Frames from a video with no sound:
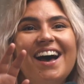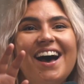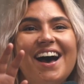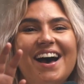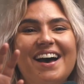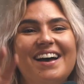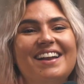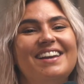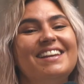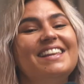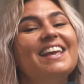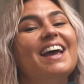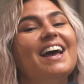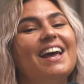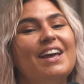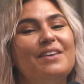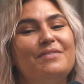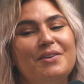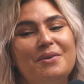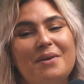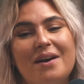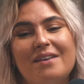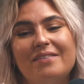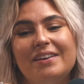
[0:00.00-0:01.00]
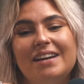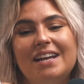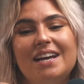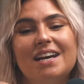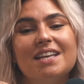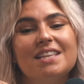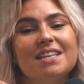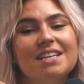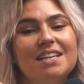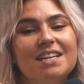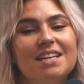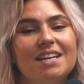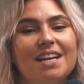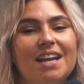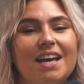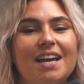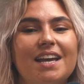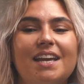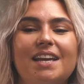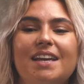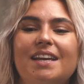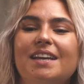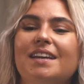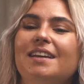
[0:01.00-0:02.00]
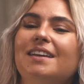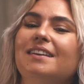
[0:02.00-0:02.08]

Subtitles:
And yeah, if you have any other like